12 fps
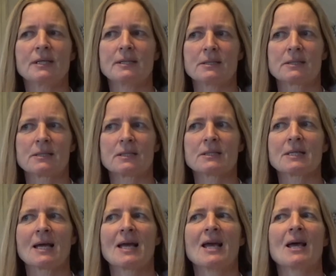distant,
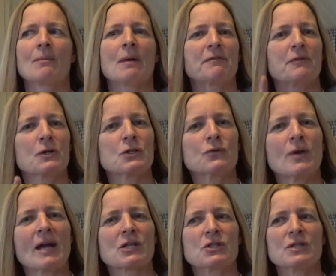my first
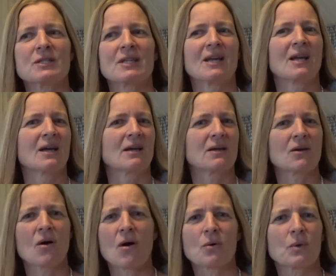reaction is,
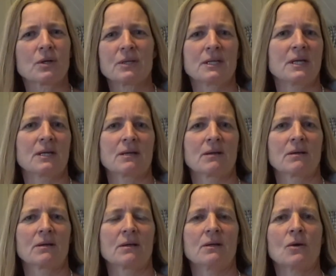God, what an idiot.
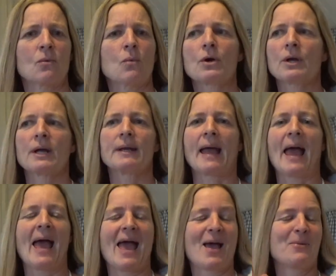You know, what an
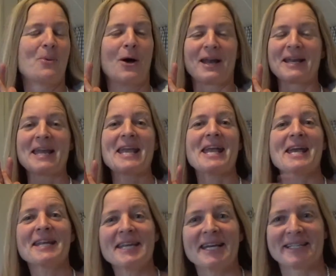
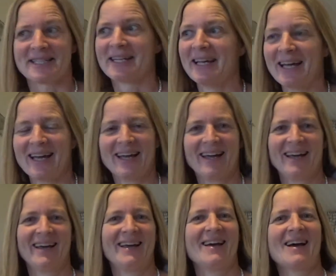idiot!
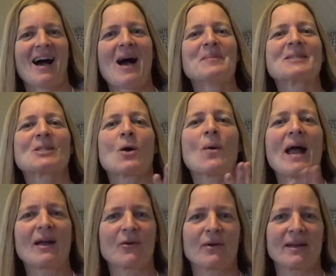I'm so
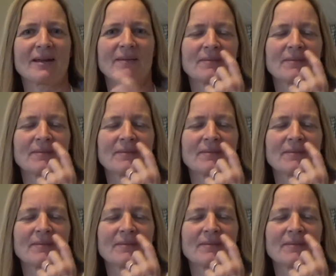angry.